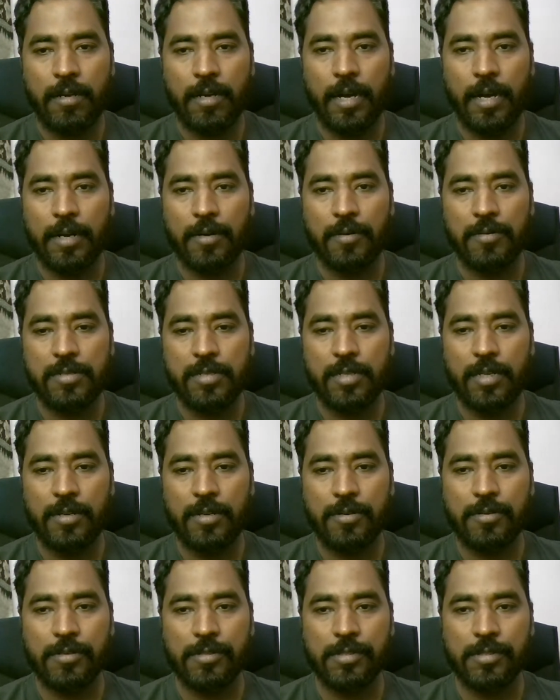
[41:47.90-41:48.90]
I don't see
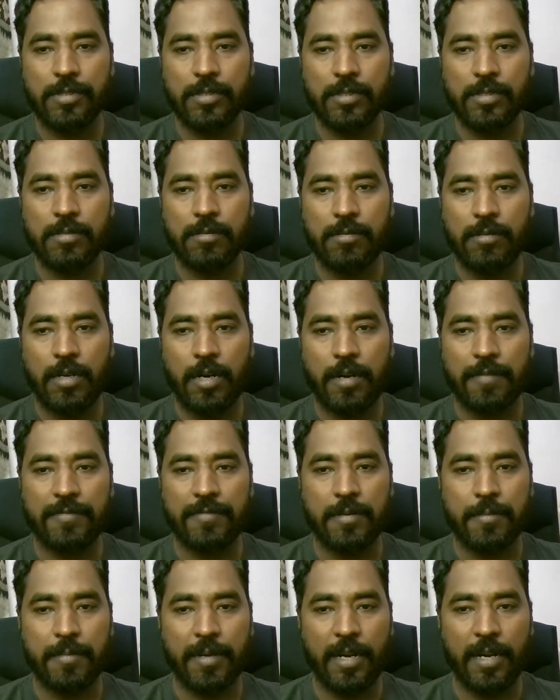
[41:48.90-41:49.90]
your question
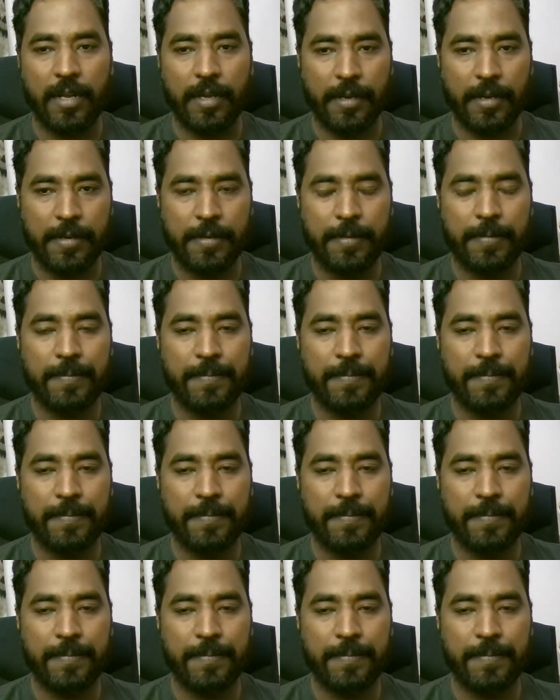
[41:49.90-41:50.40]
after my link.